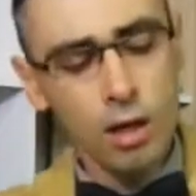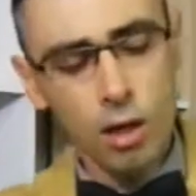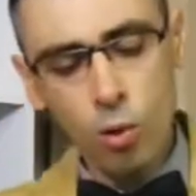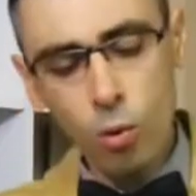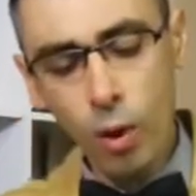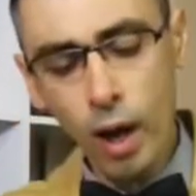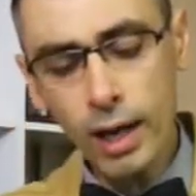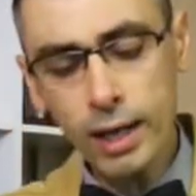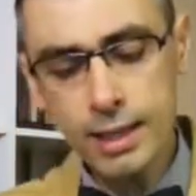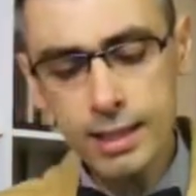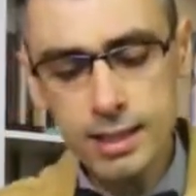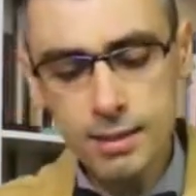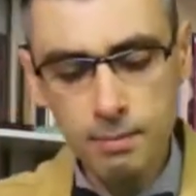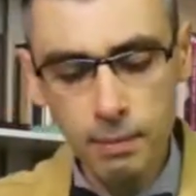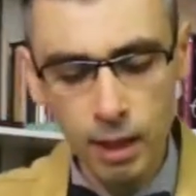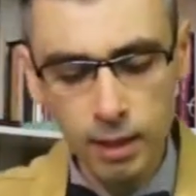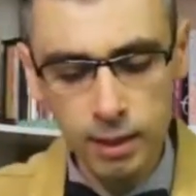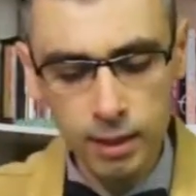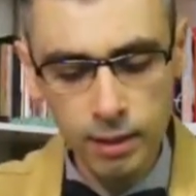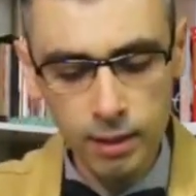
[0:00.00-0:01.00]
while his
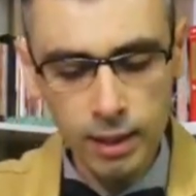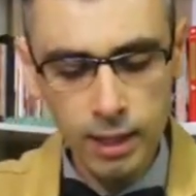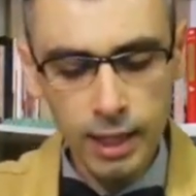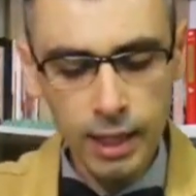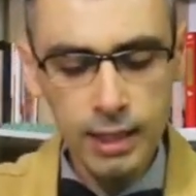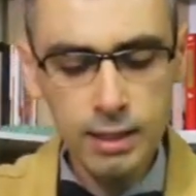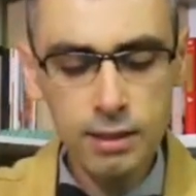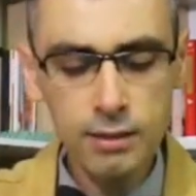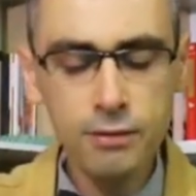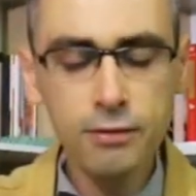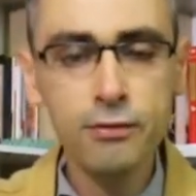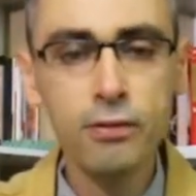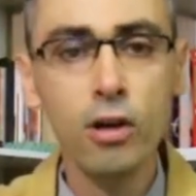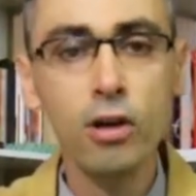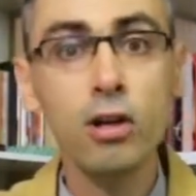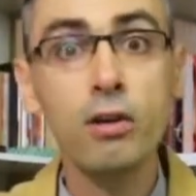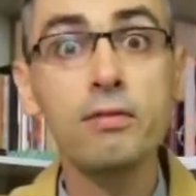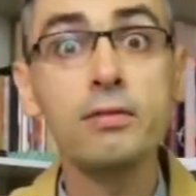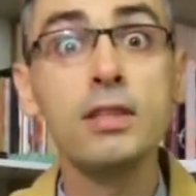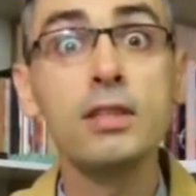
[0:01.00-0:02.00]
mother is in
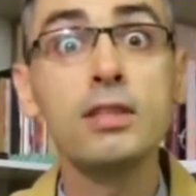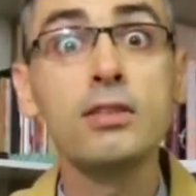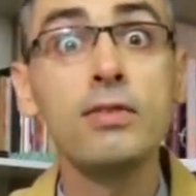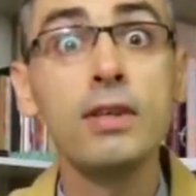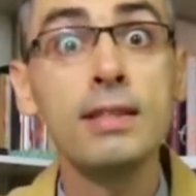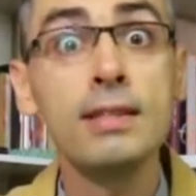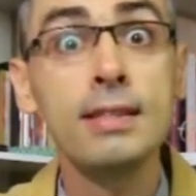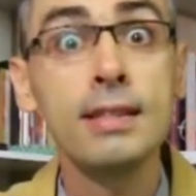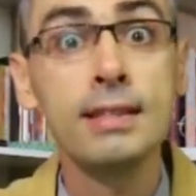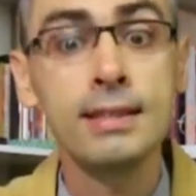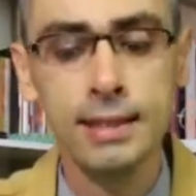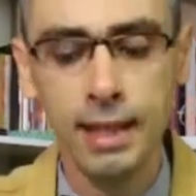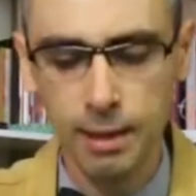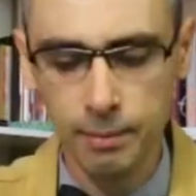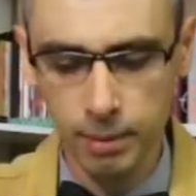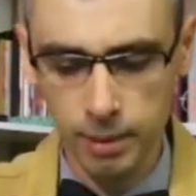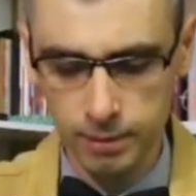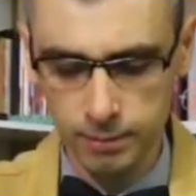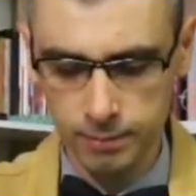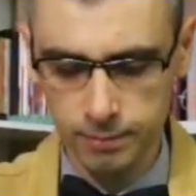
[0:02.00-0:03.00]
front of the dressing
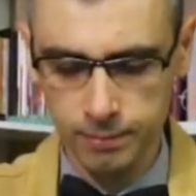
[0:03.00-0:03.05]
table.